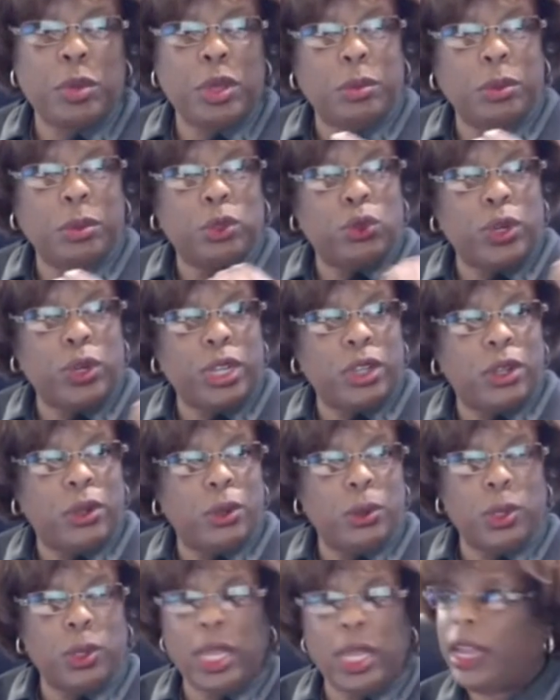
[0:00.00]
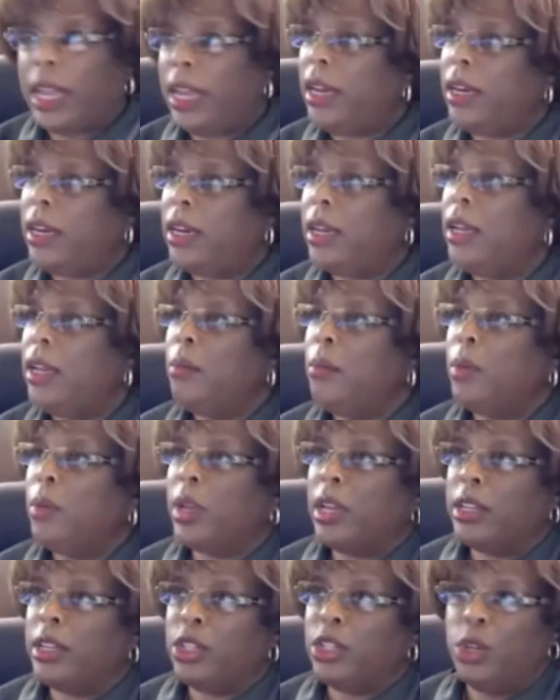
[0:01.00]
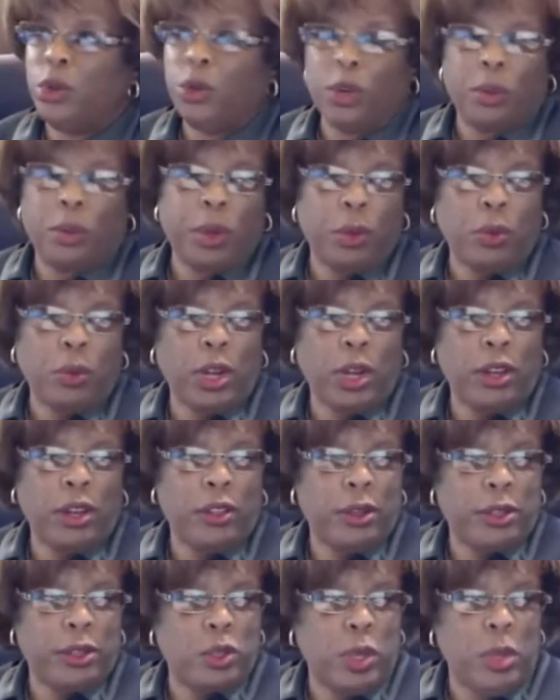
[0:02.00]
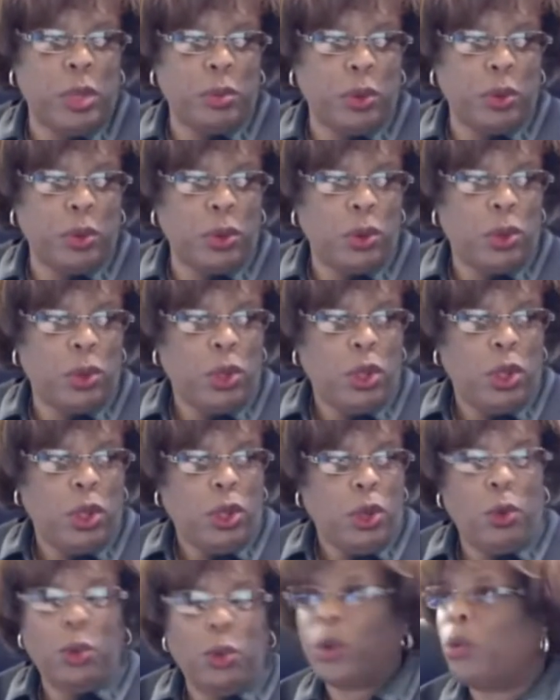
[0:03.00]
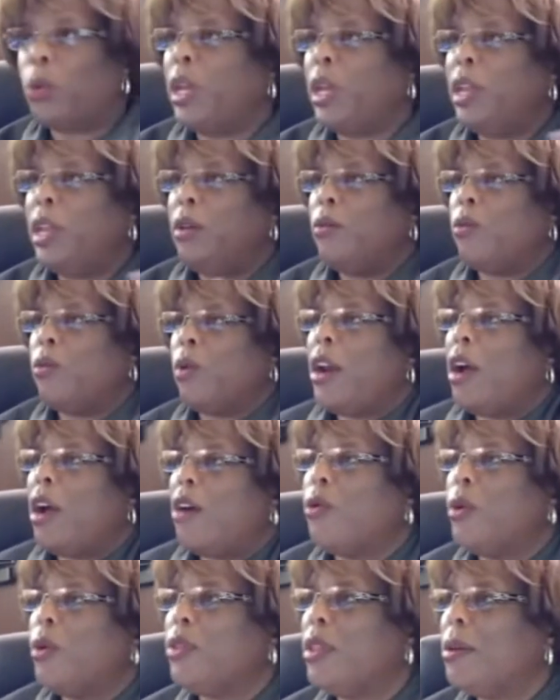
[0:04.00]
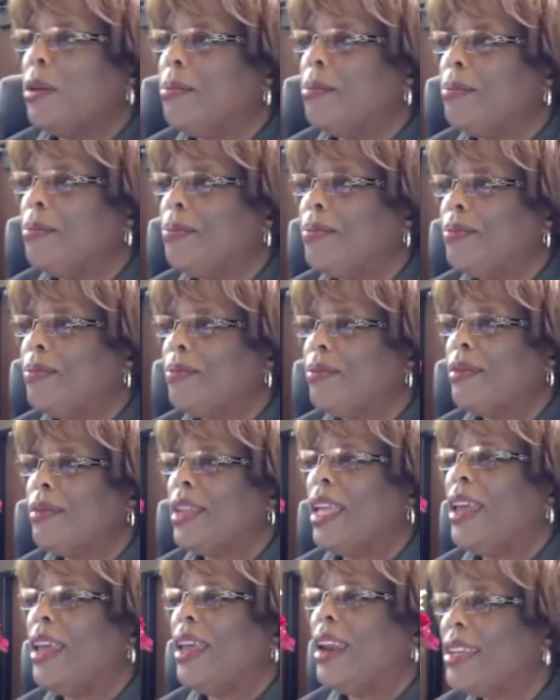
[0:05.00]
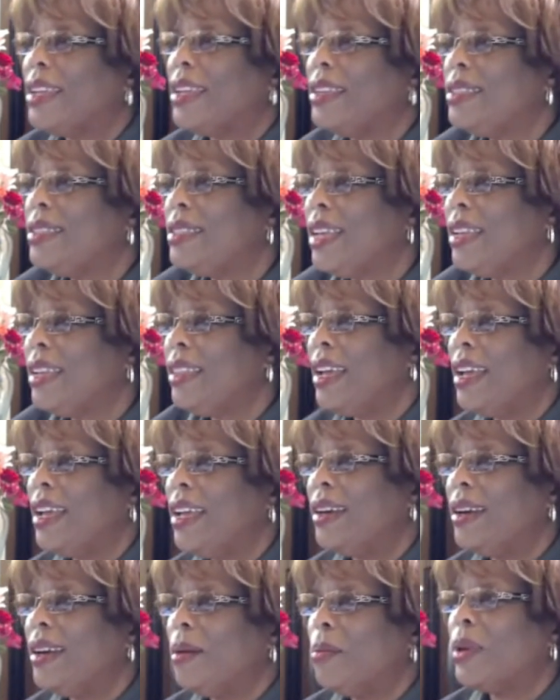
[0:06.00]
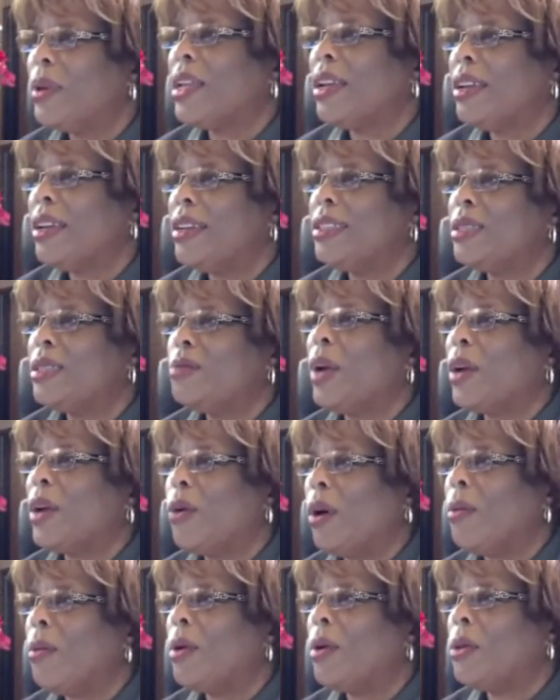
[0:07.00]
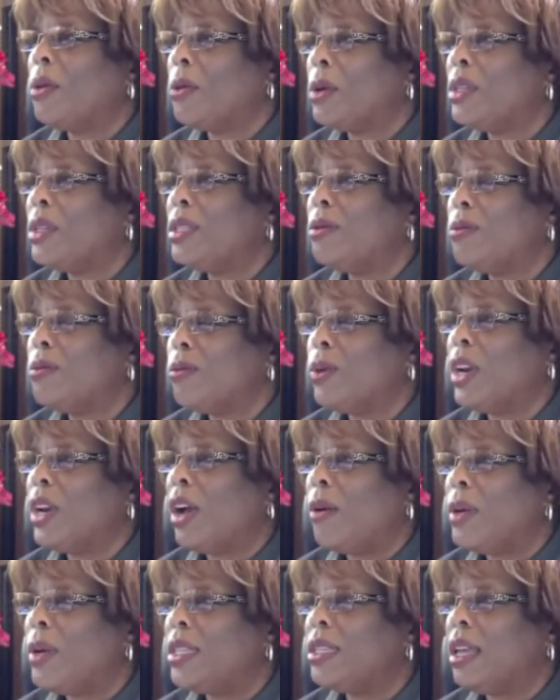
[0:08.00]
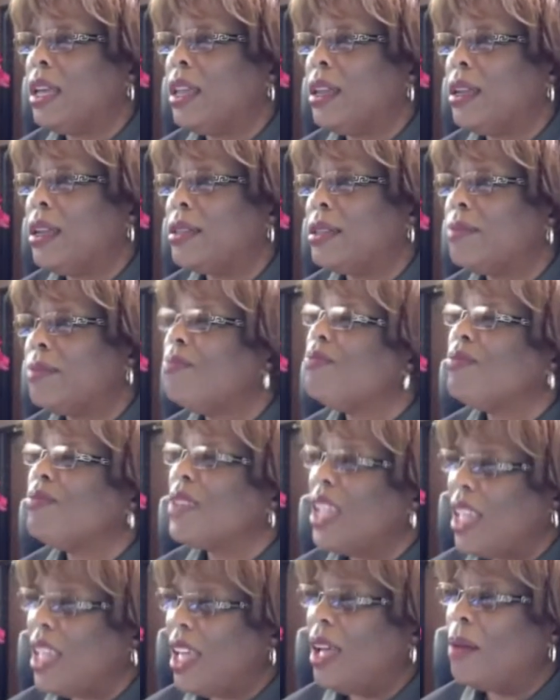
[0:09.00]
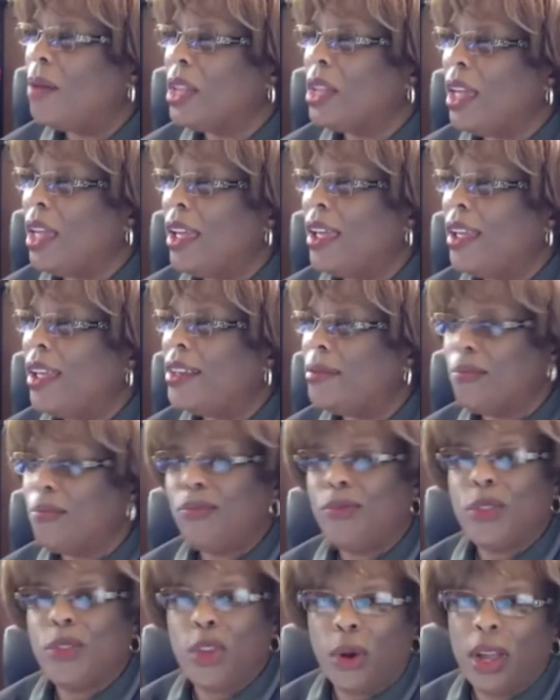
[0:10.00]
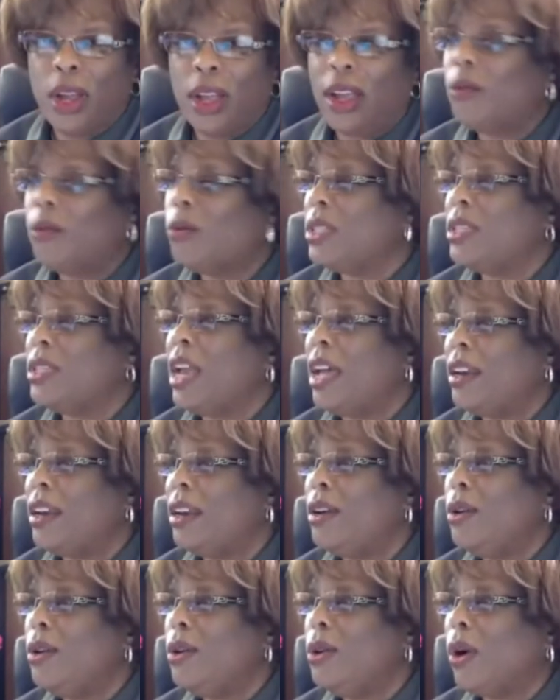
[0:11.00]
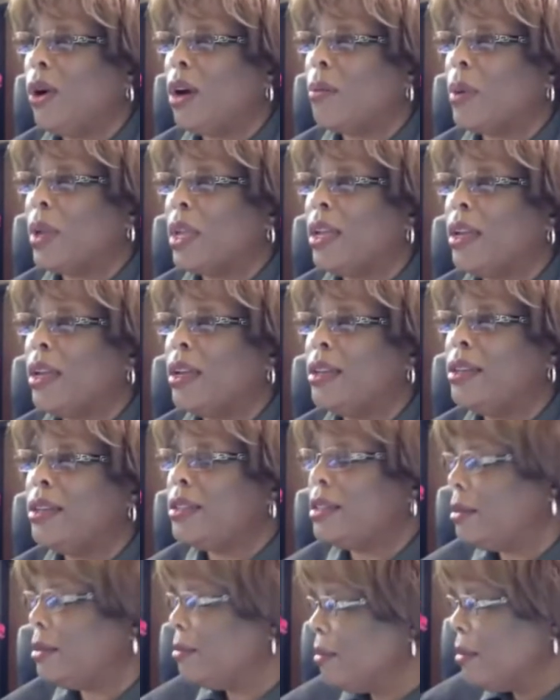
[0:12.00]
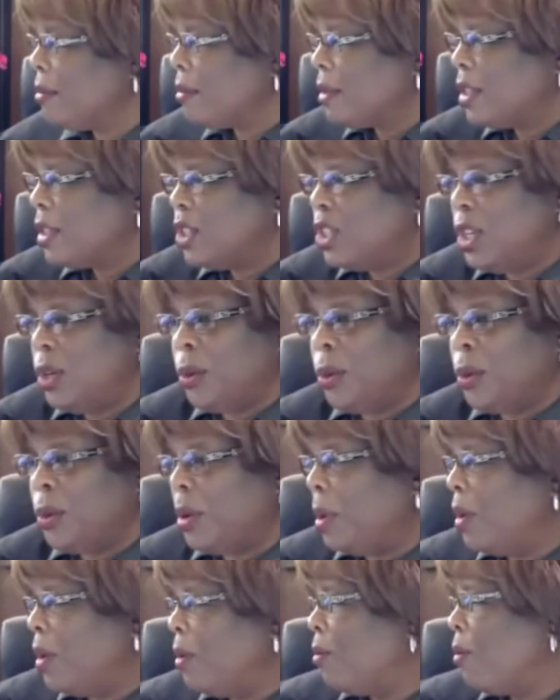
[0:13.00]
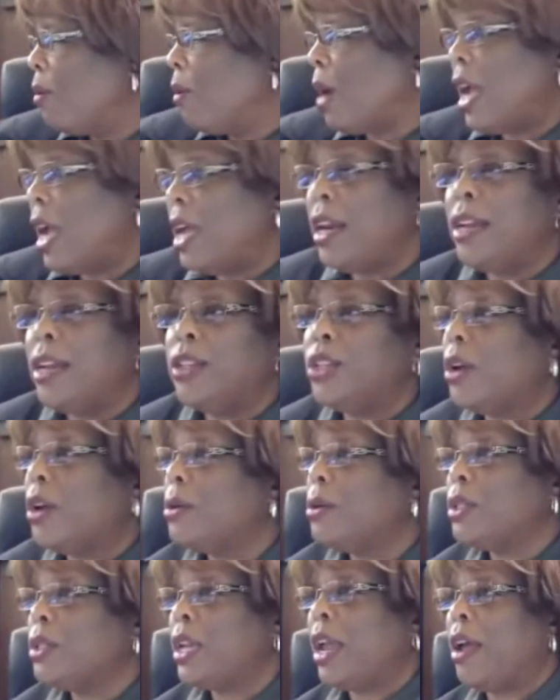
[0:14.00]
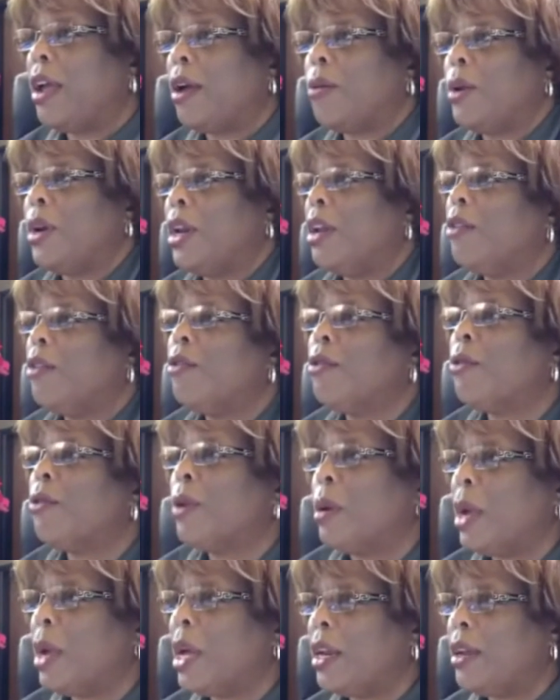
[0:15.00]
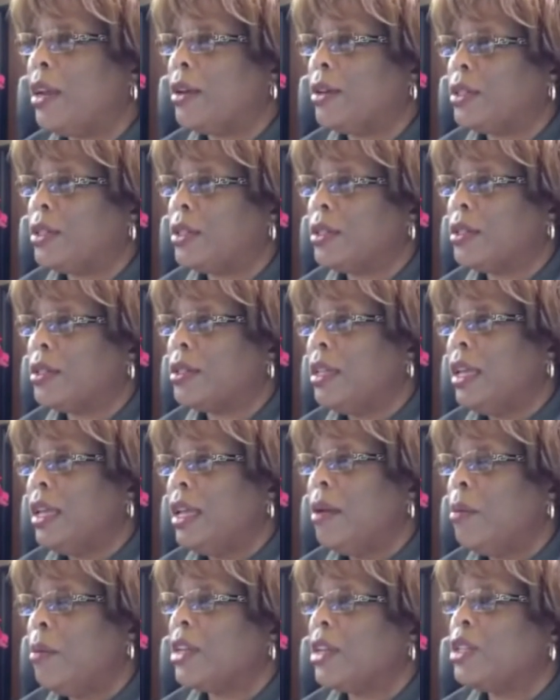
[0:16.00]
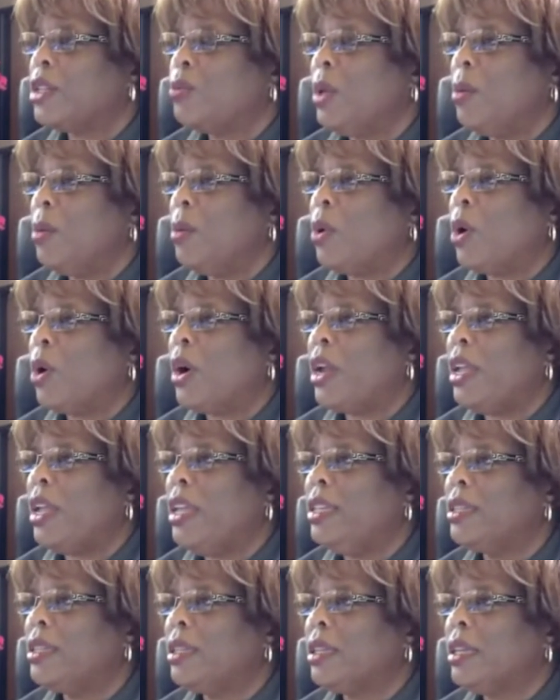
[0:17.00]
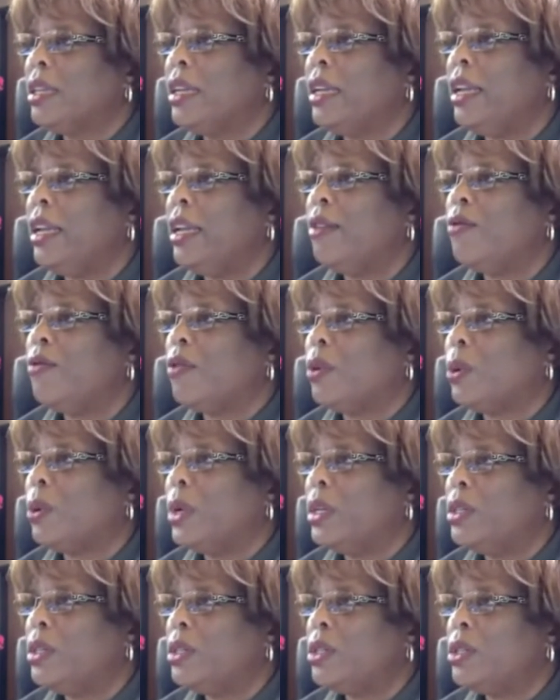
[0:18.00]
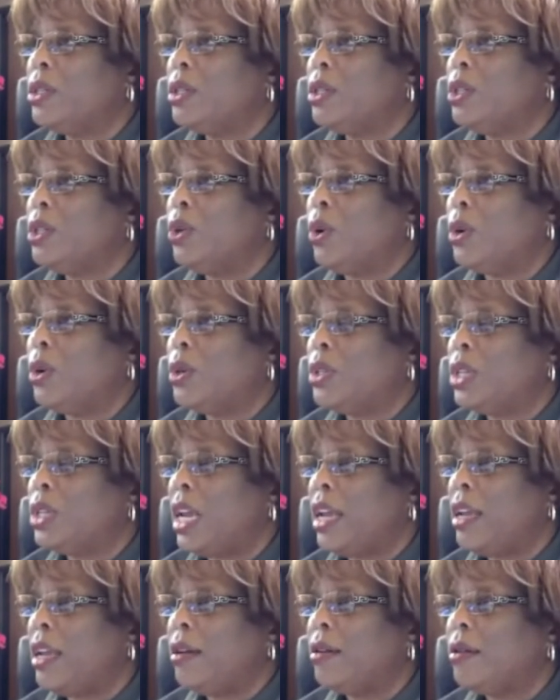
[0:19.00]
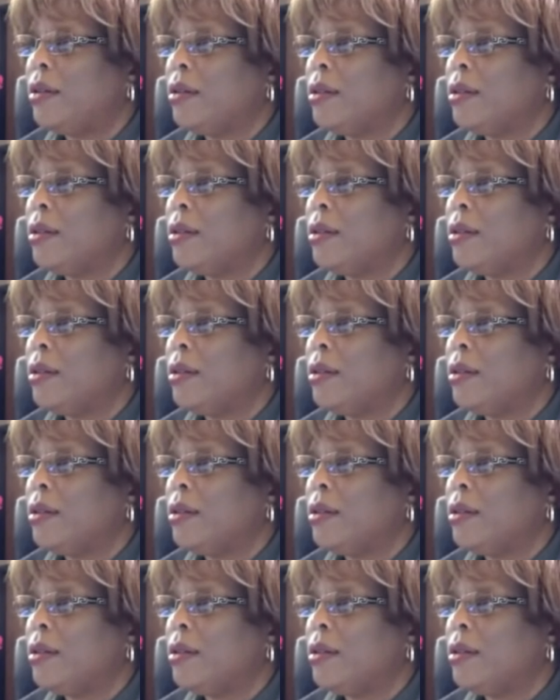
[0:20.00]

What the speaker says: people drink Kool-Aid, because you would have been one of those people who would have went right off with them. And I can say that because my grandmother would always tell us, I'm glad your aunt was not in New York, because she would have been right at Jonestown with everybody else, because people are easily influenced. Do you understand?